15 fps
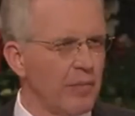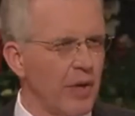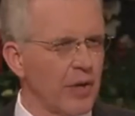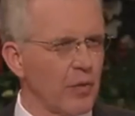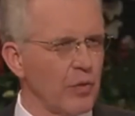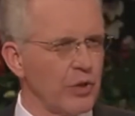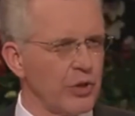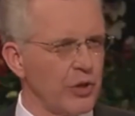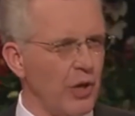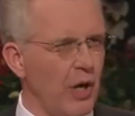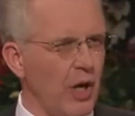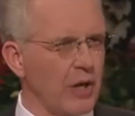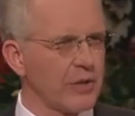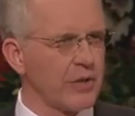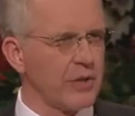Mother was
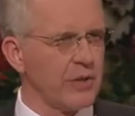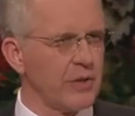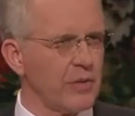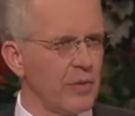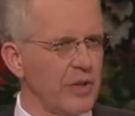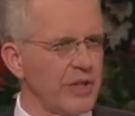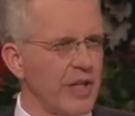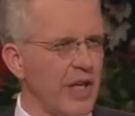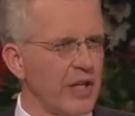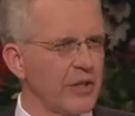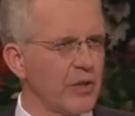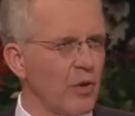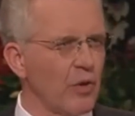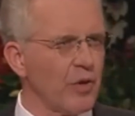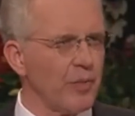shocked when
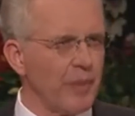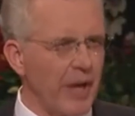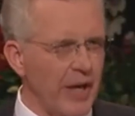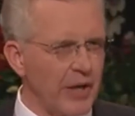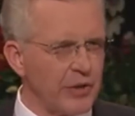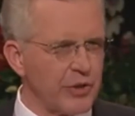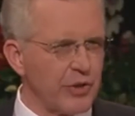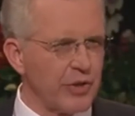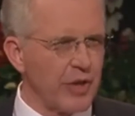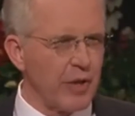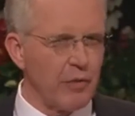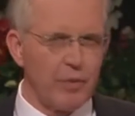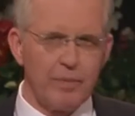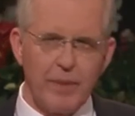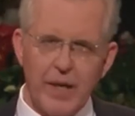Dad told the manager
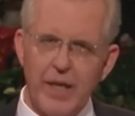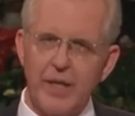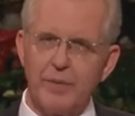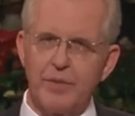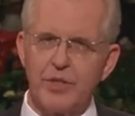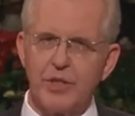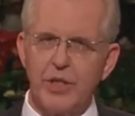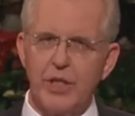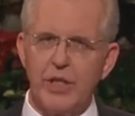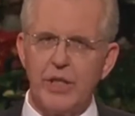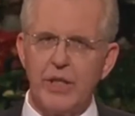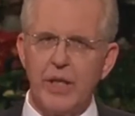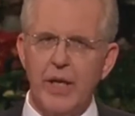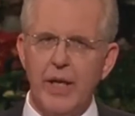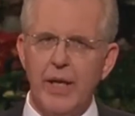they would buy the
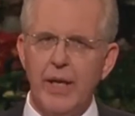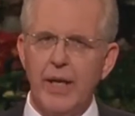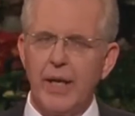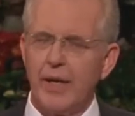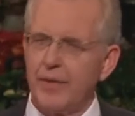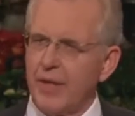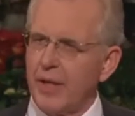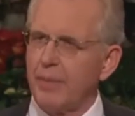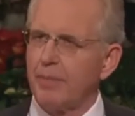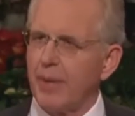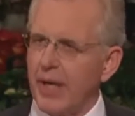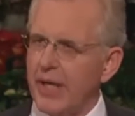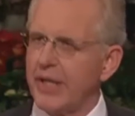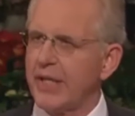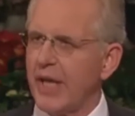machine and then
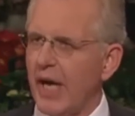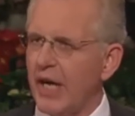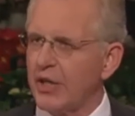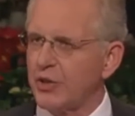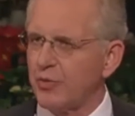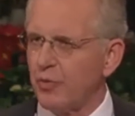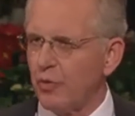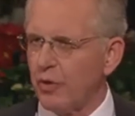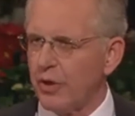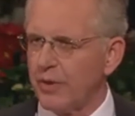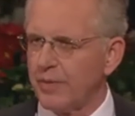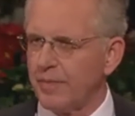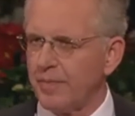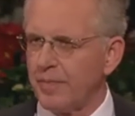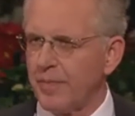paid cash for it.